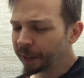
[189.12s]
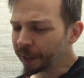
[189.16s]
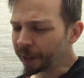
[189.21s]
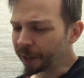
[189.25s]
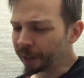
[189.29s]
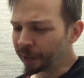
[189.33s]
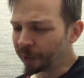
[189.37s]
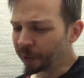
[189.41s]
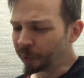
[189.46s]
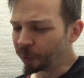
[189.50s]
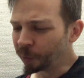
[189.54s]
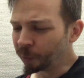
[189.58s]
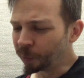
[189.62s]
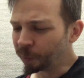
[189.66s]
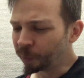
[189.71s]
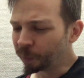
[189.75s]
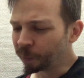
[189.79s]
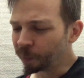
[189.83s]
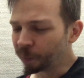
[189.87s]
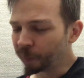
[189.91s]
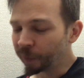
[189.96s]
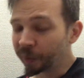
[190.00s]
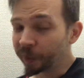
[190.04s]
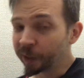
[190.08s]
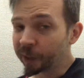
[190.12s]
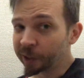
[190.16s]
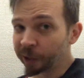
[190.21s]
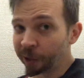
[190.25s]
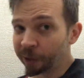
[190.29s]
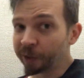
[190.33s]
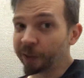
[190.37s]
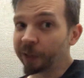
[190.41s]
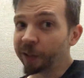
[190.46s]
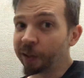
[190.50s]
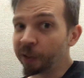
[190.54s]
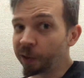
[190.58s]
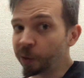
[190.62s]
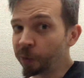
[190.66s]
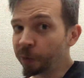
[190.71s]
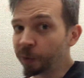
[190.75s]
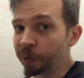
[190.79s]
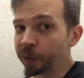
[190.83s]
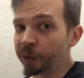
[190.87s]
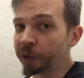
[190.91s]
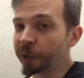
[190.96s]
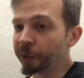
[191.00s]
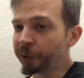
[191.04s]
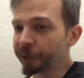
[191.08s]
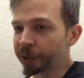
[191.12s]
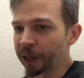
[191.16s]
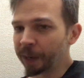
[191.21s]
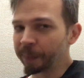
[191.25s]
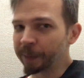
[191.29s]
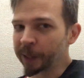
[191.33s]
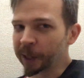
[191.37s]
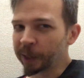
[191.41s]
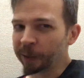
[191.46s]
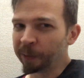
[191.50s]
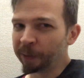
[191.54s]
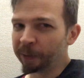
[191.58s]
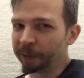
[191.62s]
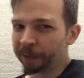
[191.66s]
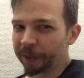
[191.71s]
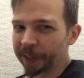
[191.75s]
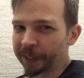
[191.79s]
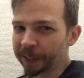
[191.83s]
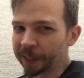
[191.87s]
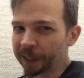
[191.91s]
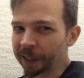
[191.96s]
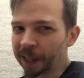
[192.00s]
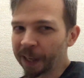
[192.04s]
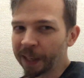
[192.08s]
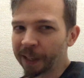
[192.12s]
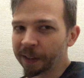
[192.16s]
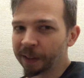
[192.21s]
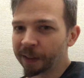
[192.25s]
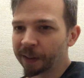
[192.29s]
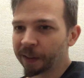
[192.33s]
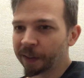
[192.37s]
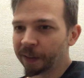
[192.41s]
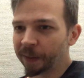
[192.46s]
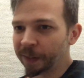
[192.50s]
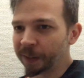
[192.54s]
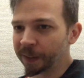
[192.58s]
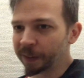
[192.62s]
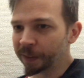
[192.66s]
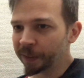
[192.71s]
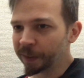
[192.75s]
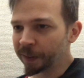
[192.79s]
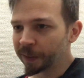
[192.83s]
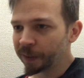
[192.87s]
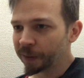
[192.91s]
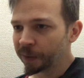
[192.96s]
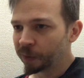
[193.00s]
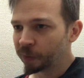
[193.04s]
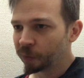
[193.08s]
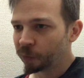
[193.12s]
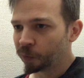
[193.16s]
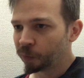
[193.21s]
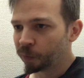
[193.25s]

you know, start you. Your job is to investigate things,